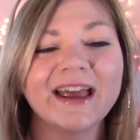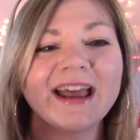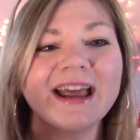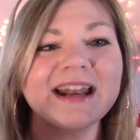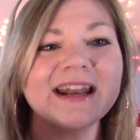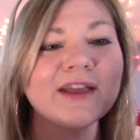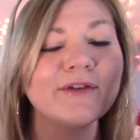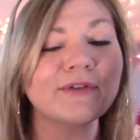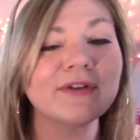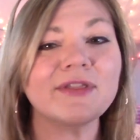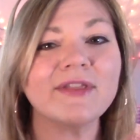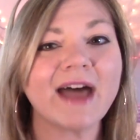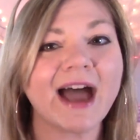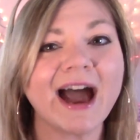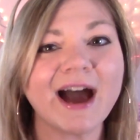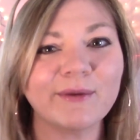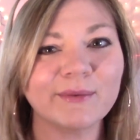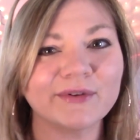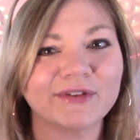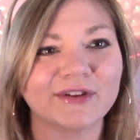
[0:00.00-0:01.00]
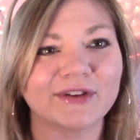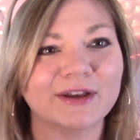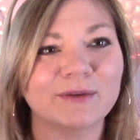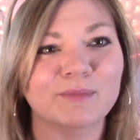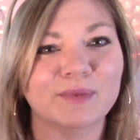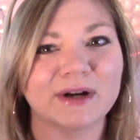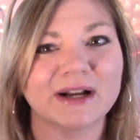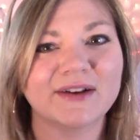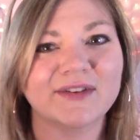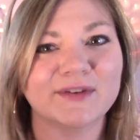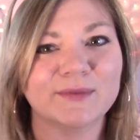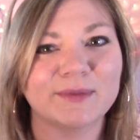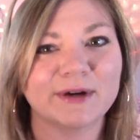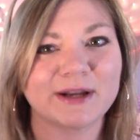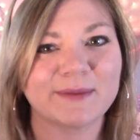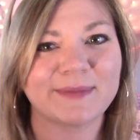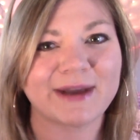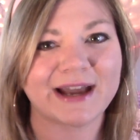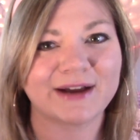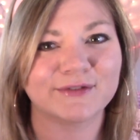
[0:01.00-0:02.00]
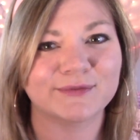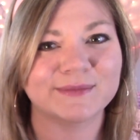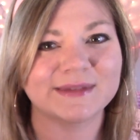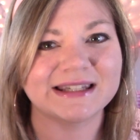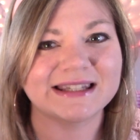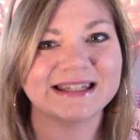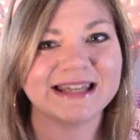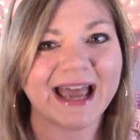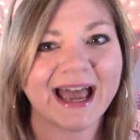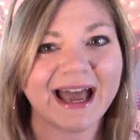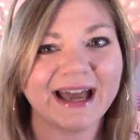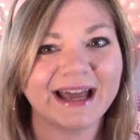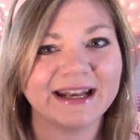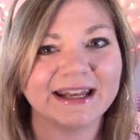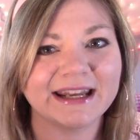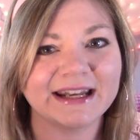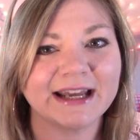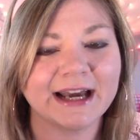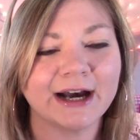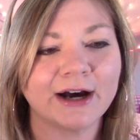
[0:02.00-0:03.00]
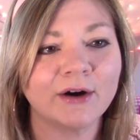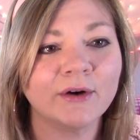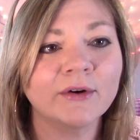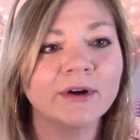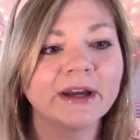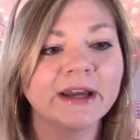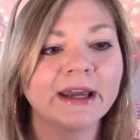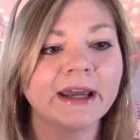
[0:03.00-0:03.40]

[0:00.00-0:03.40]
And even that wasn't, like, bring somebody back from the dead, you know?